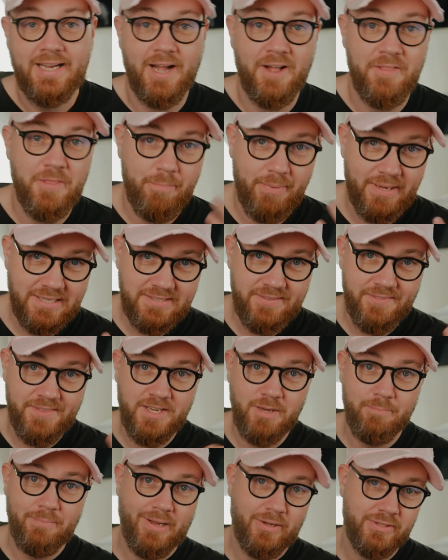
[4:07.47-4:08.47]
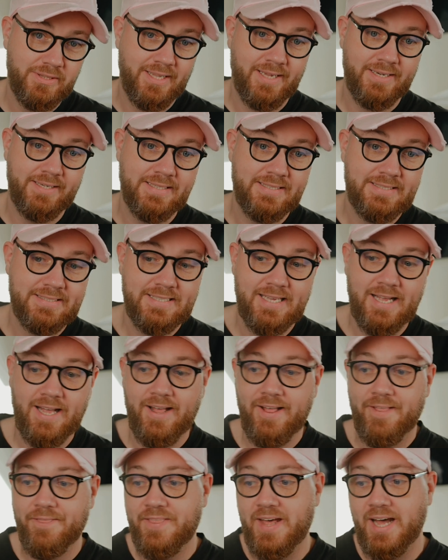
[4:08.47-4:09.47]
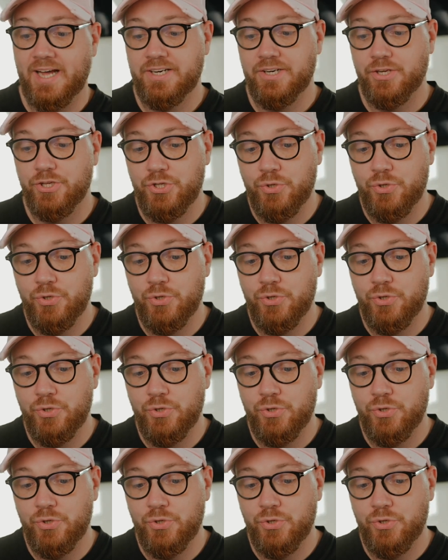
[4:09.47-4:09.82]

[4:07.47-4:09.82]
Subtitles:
And the best thing about that is that